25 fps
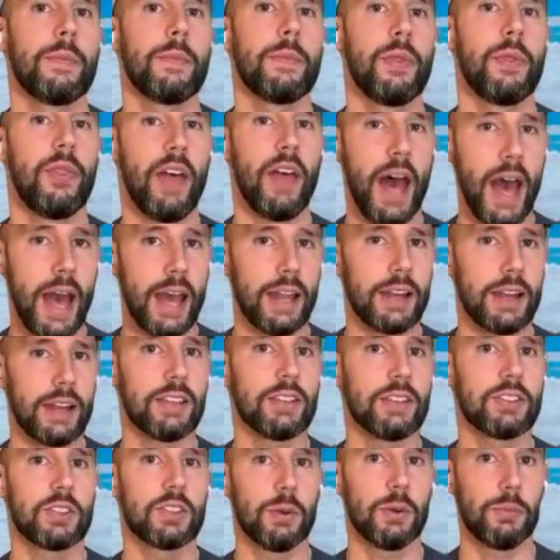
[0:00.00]
That
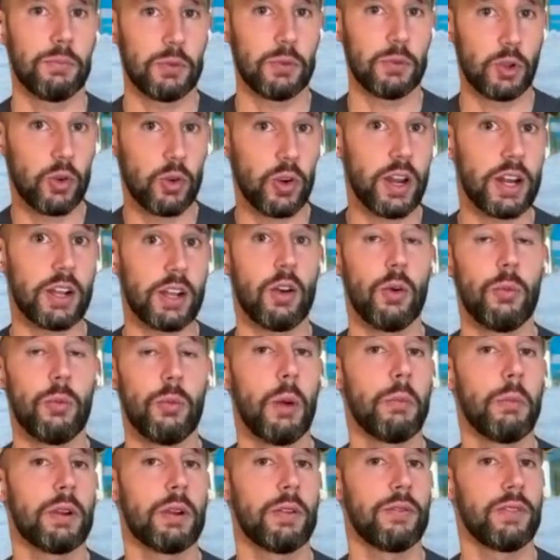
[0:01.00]
is the critical
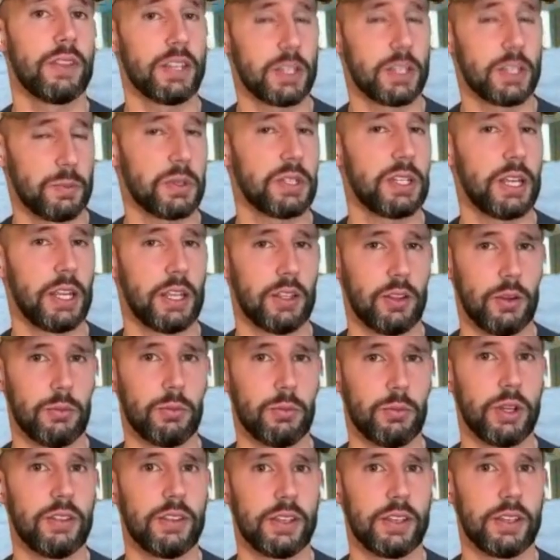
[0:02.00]
moment of this particular
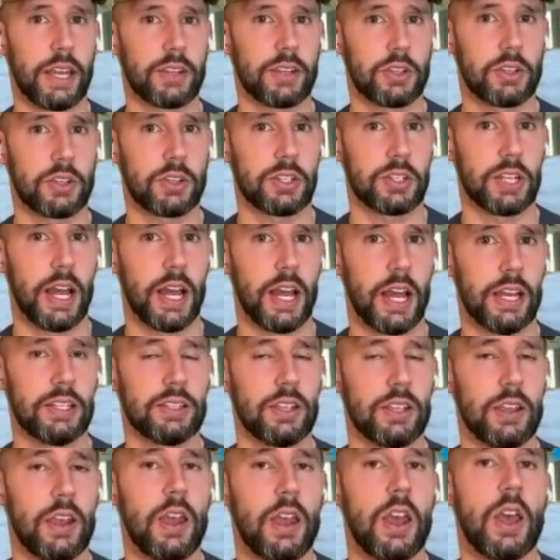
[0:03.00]
breathing
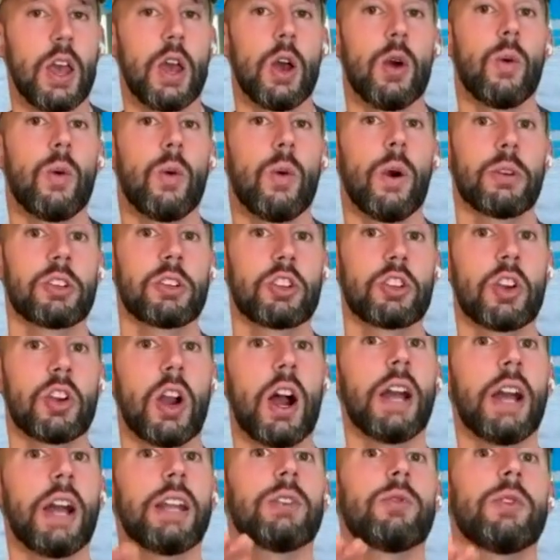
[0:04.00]
exercise where we're
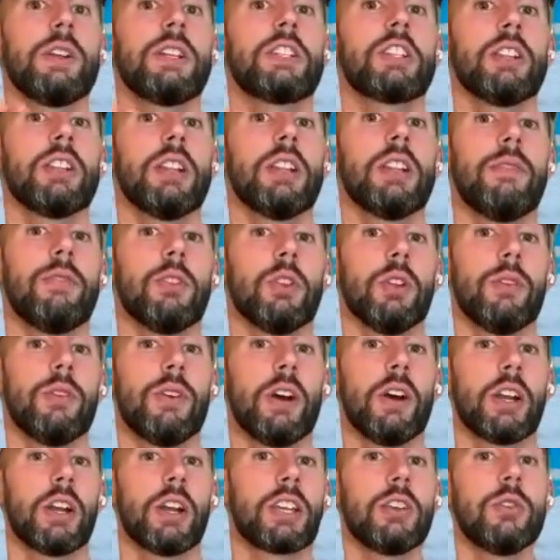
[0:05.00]
trying to reach a level of
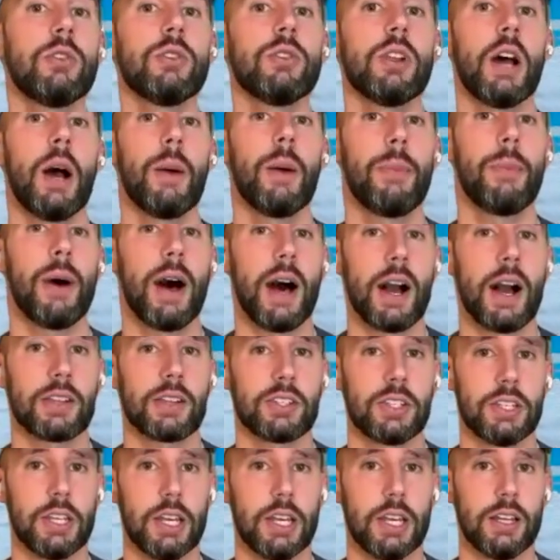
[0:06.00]
acute
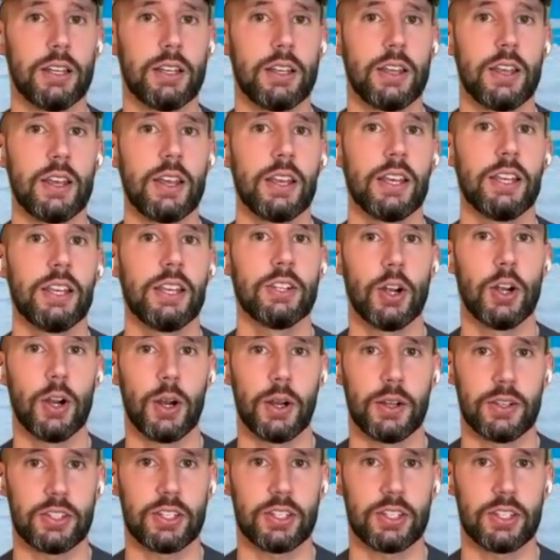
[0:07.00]
hypoxia in
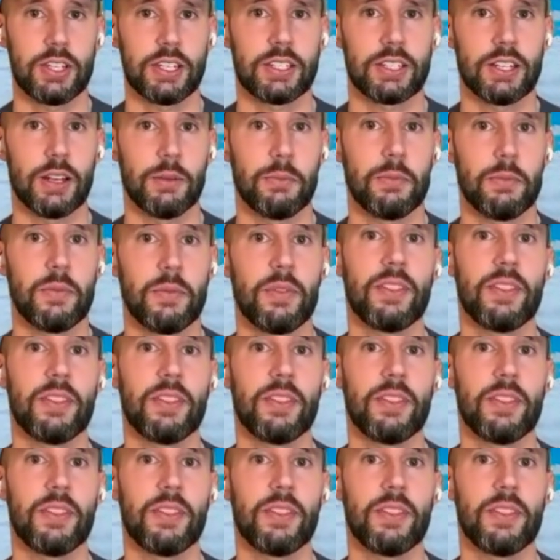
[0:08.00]
our system.